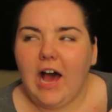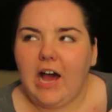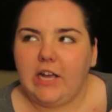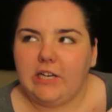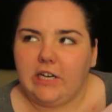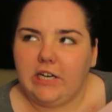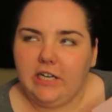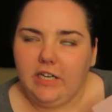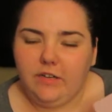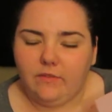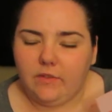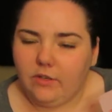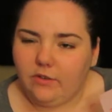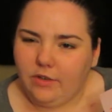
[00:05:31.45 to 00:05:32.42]
I kind
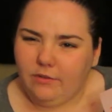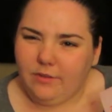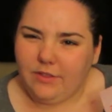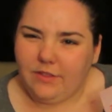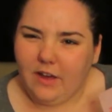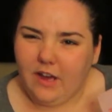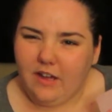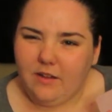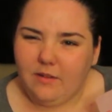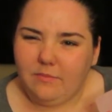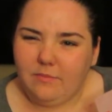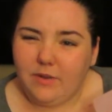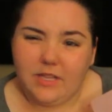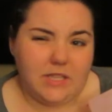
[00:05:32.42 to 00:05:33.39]
of agree with that,
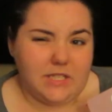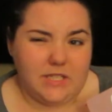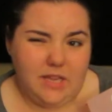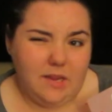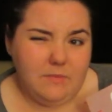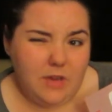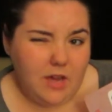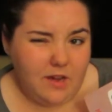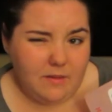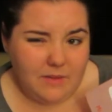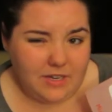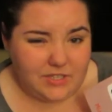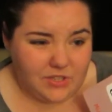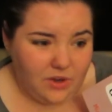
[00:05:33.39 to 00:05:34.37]
but at the same time
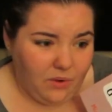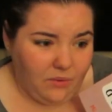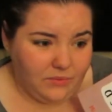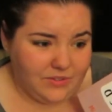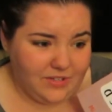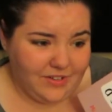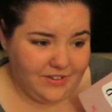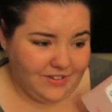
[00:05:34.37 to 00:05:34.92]
I don't.